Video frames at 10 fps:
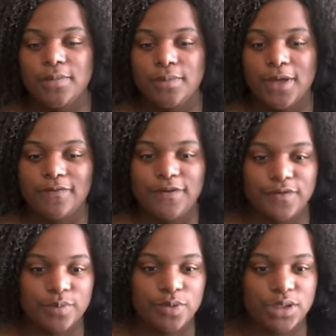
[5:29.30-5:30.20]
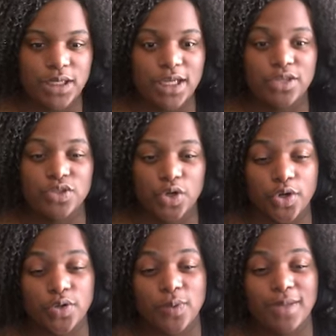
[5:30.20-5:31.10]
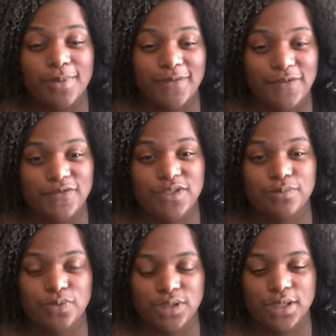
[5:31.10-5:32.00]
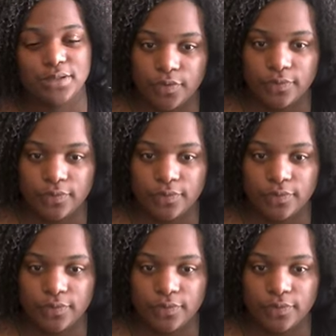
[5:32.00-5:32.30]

by 15% and turn rate by 15%.